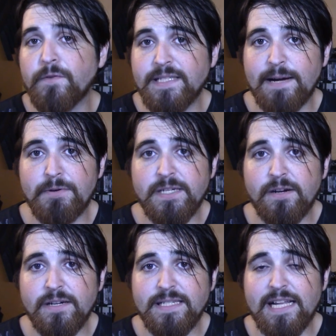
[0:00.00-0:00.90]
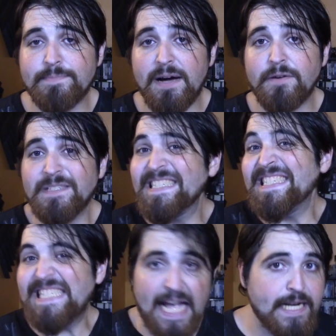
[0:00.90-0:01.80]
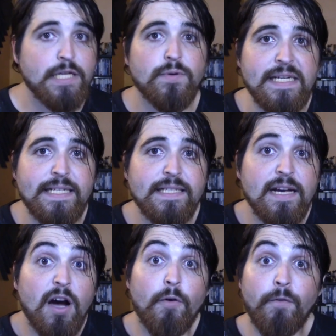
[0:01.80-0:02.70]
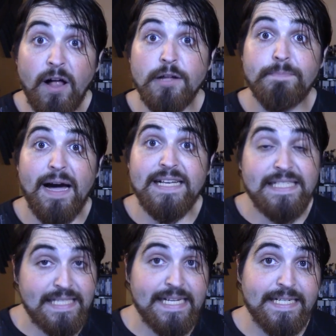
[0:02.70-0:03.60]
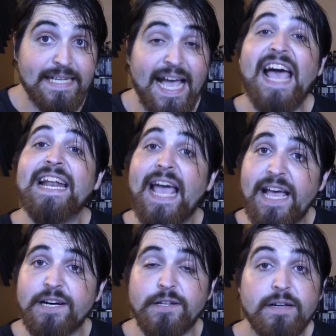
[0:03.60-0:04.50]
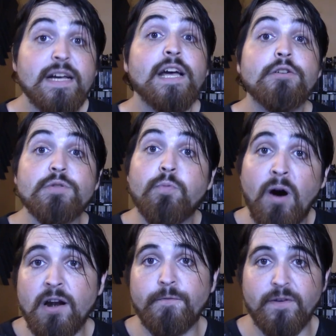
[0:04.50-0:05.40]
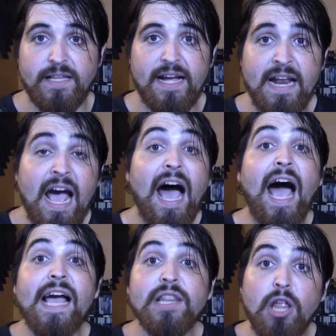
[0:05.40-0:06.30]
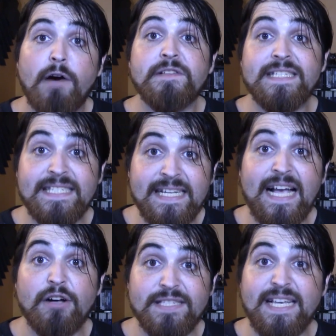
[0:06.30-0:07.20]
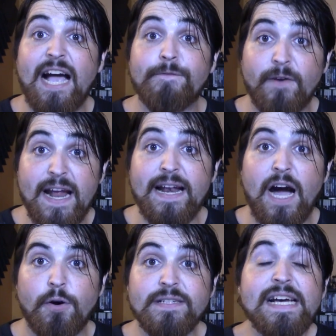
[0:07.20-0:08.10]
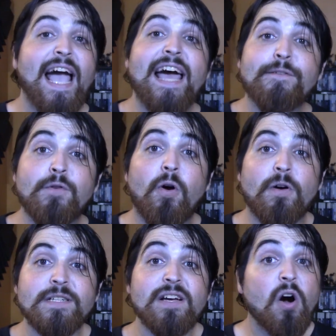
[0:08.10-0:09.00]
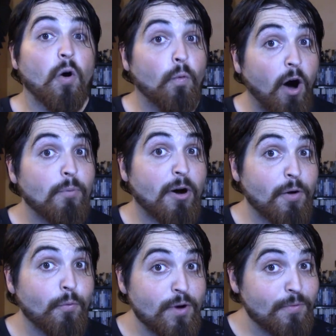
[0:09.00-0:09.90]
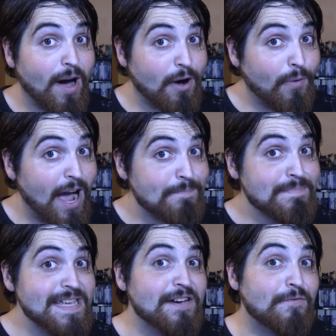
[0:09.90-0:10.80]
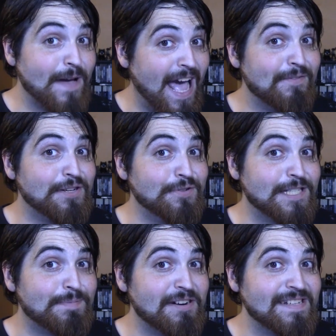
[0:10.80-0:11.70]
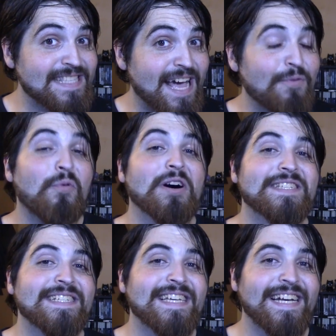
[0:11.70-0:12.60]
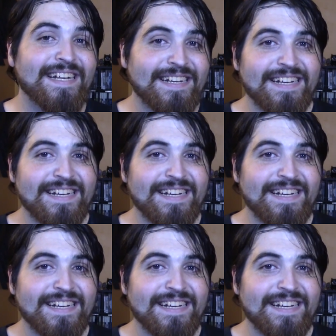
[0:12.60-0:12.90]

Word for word: temperatures at about 10 degrees, followed by sleet and hail. It was a wonderful night. I loved sitting outside for eight hours, and of course, Walmart wouldn't want to rob me of having to experience that once again.